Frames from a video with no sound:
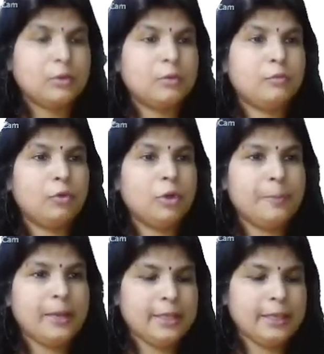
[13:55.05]
4
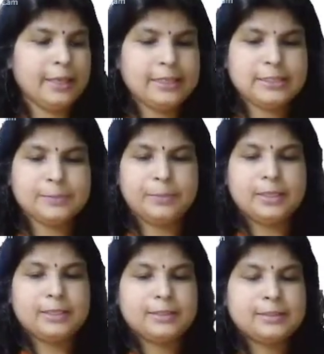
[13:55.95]
by x
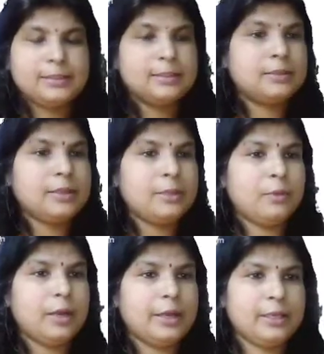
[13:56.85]
plus
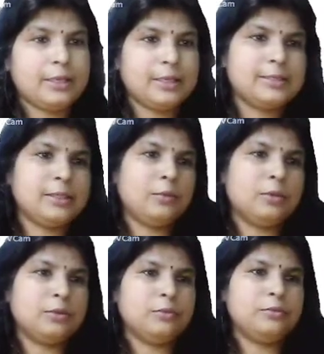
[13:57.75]
3y is equal
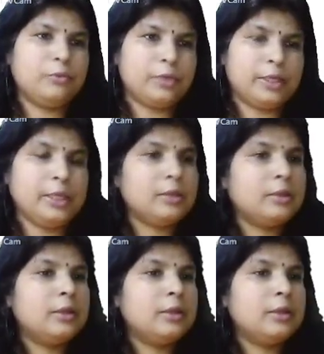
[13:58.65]
to 14.